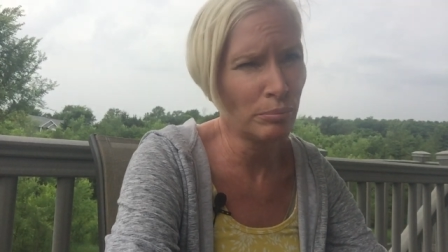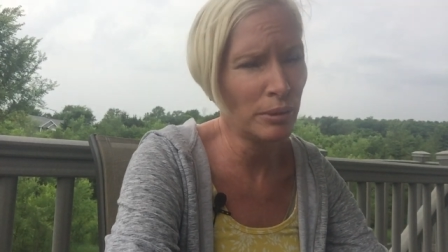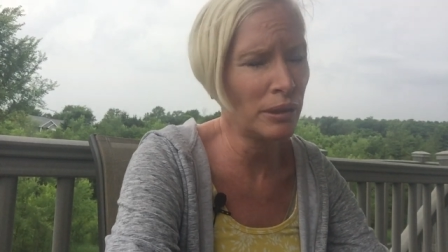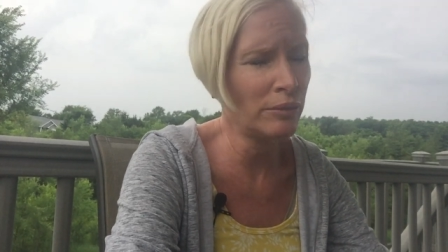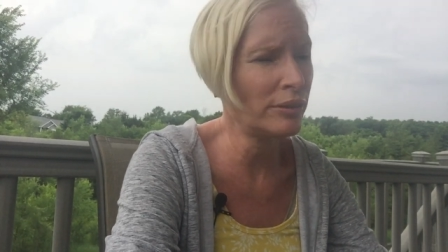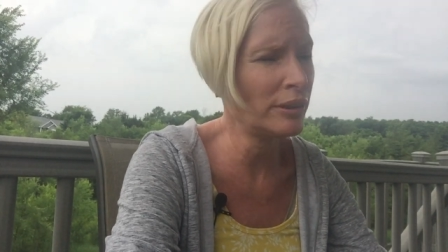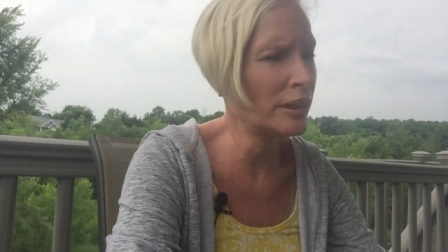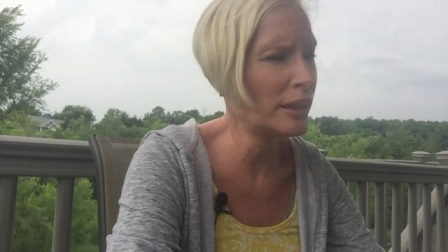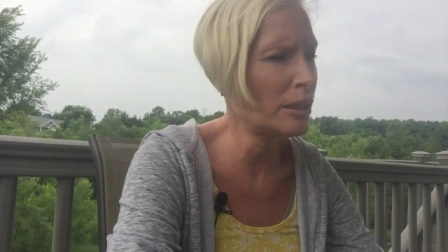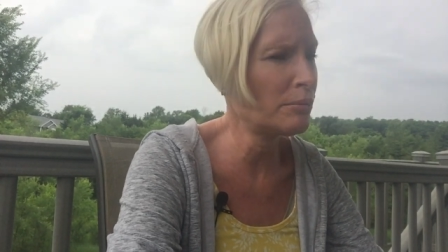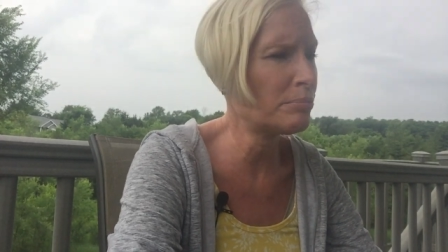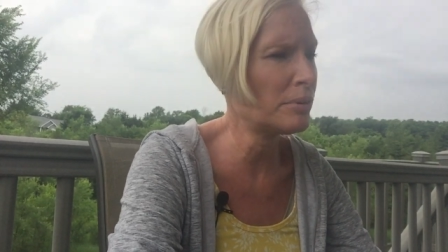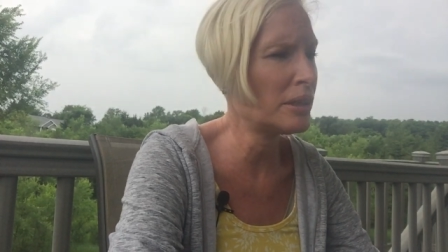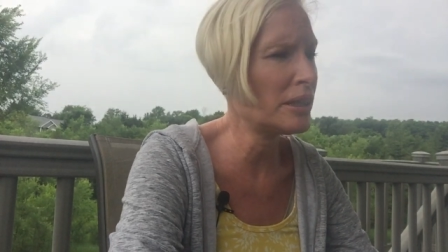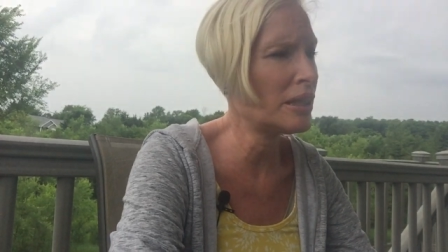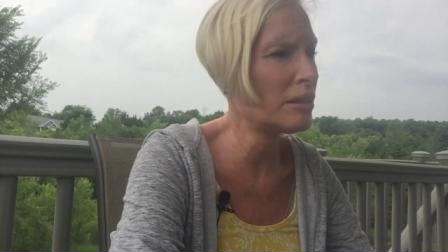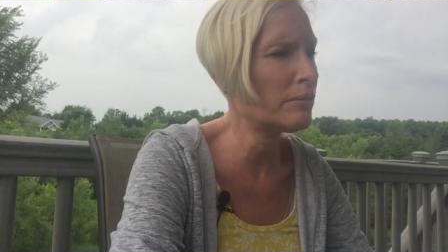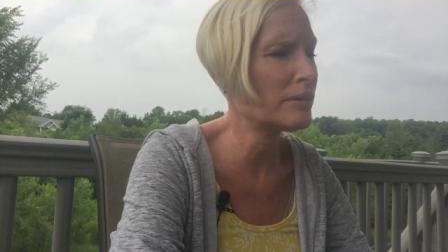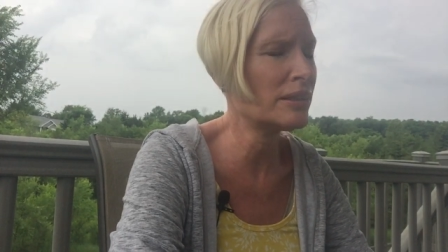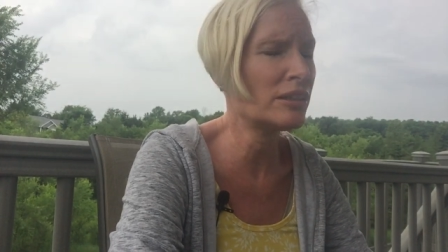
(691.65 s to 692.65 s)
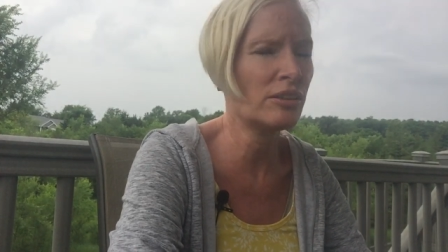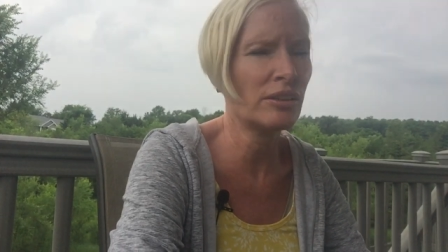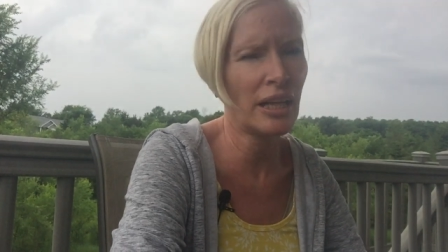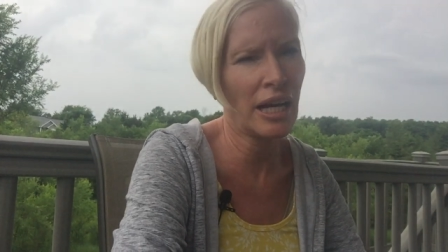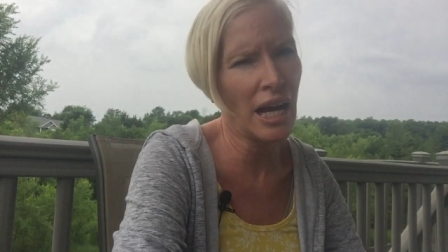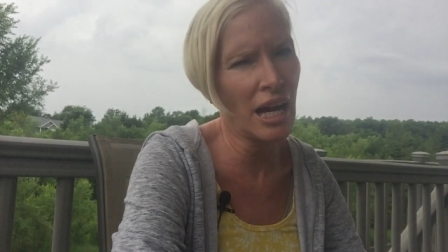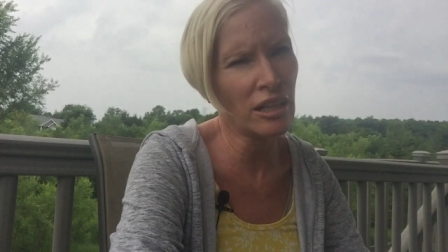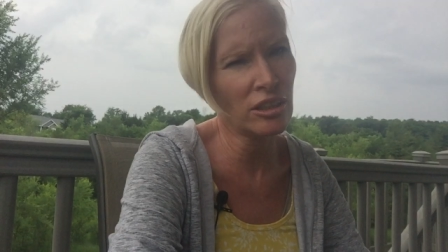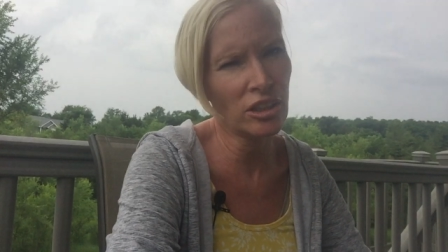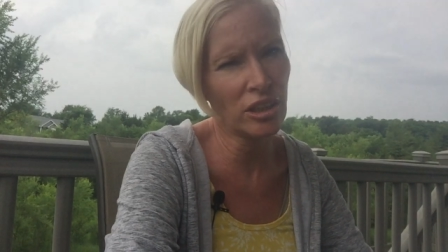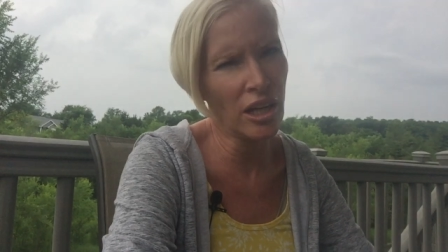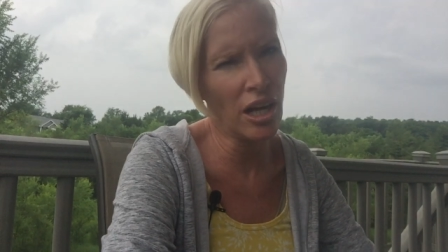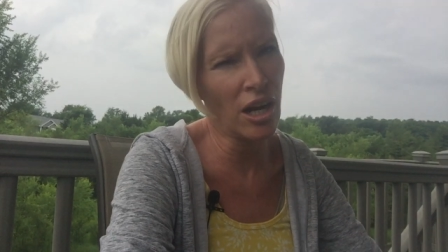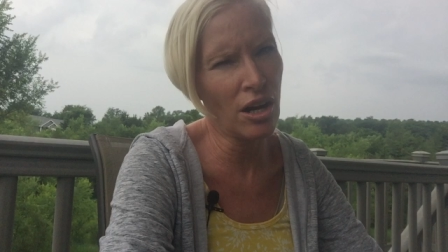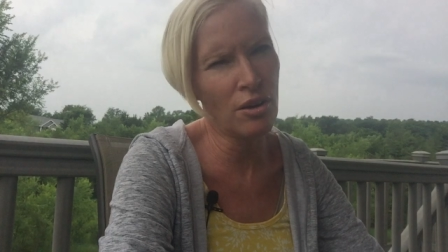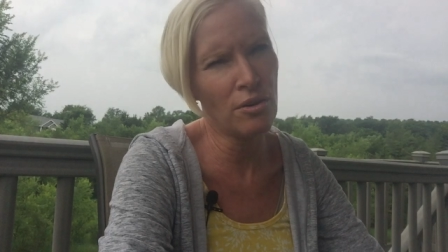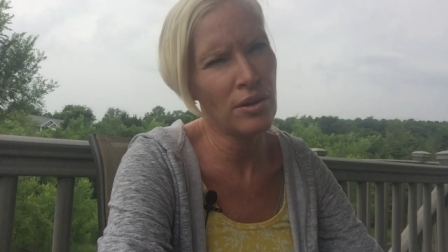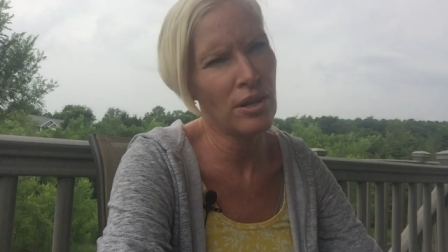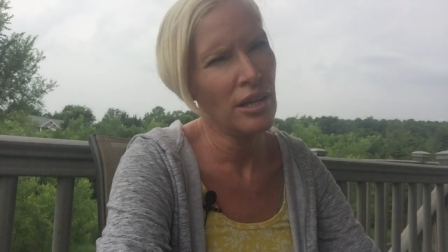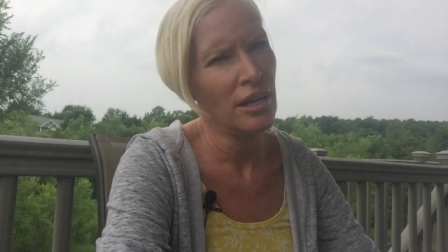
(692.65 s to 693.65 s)
But I feel like Brittany was her cash
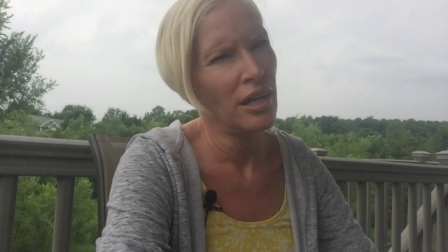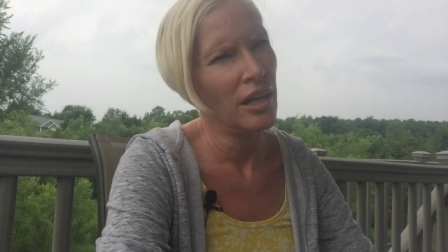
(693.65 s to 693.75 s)
cow,